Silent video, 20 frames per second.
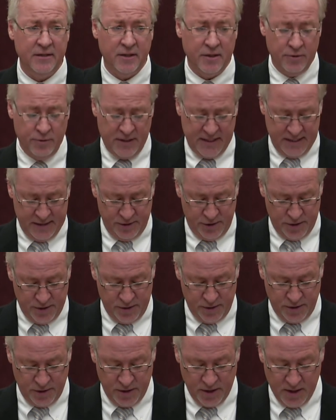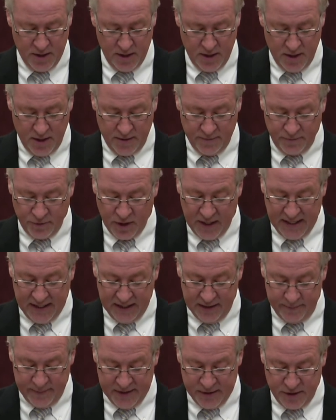locations for
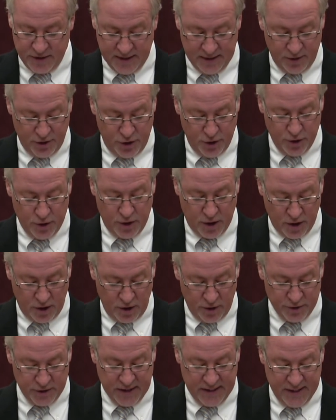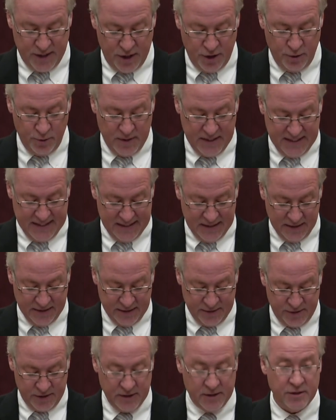elements that could cause acute
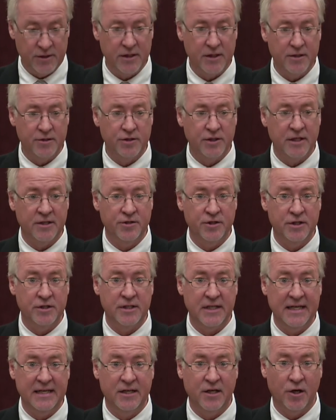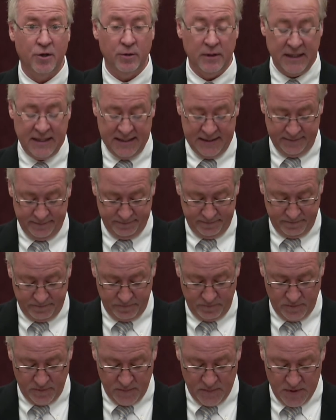illnesses such as E. coli.
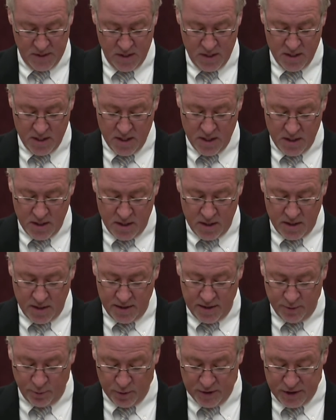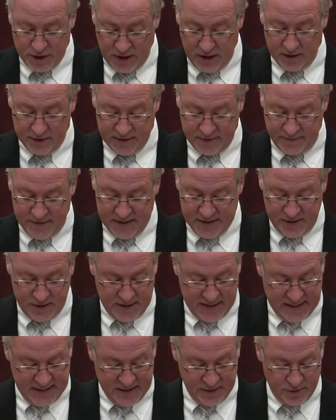The result of these
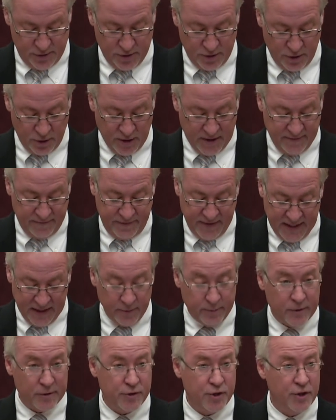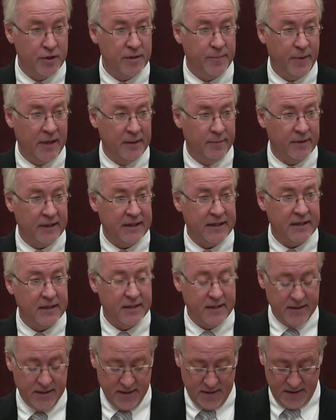tests are available to the public.
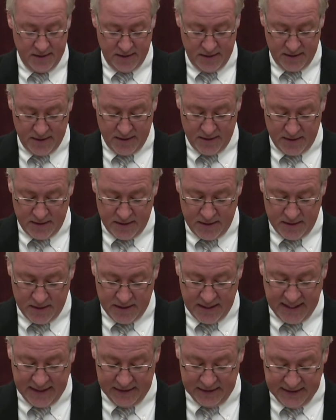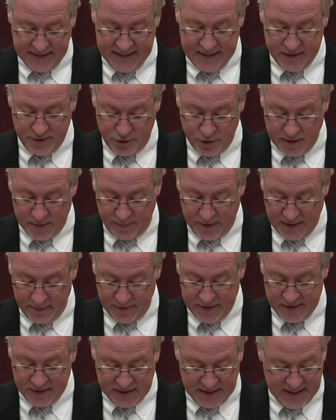A link to the
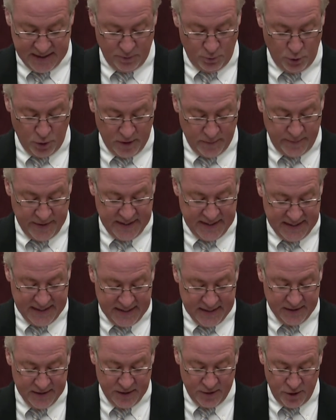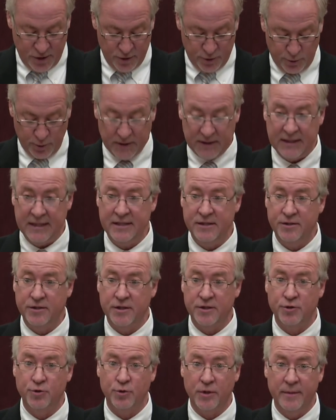public site will be in the news release
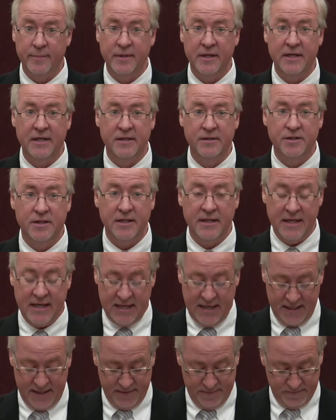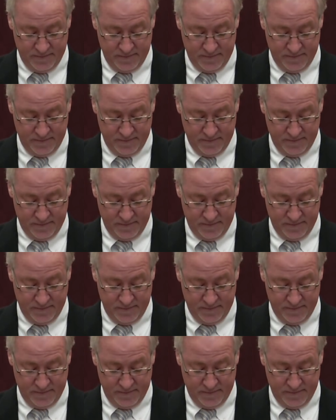distributed today.